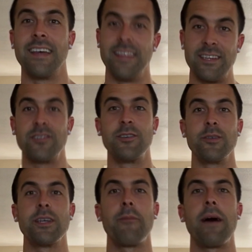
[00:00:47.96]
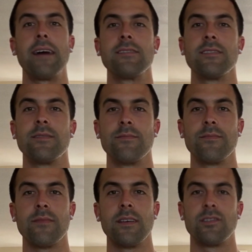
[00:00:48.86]
This too shall pass.
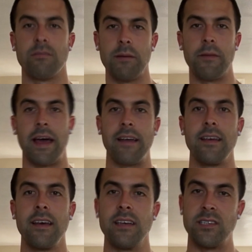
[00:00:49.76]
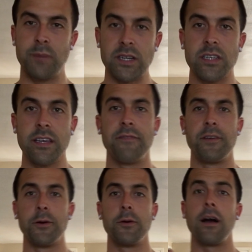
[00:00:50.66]
So remember that, especially if
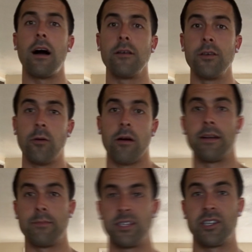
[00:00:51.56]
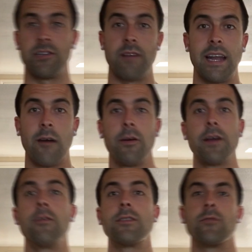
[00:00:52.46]
you're, you are in a position right now where you're
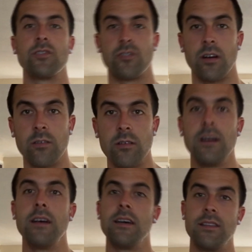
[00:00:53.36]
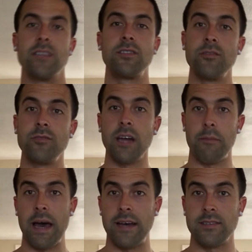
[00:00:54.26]
going through a struggle, this too shall
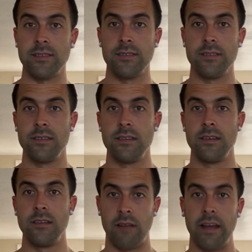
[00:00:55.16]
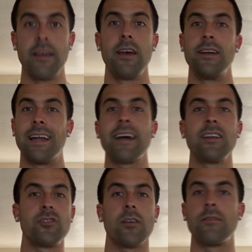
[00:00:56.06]
pass, right? You're not gonna
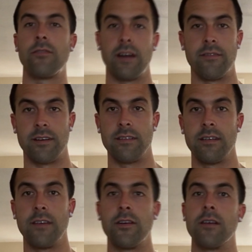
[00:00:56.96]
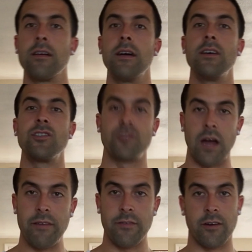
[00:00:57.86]
struggle forever. If you're
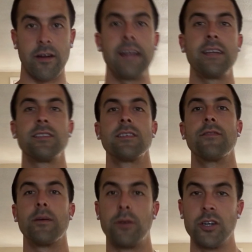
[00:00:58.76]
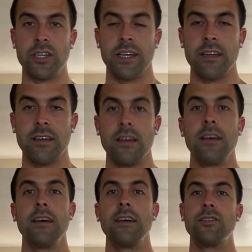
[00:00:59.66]
striving for greatness, if you're pushing
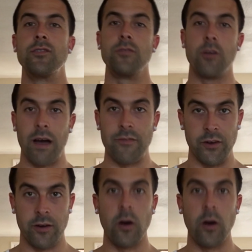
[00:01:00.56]
to go after your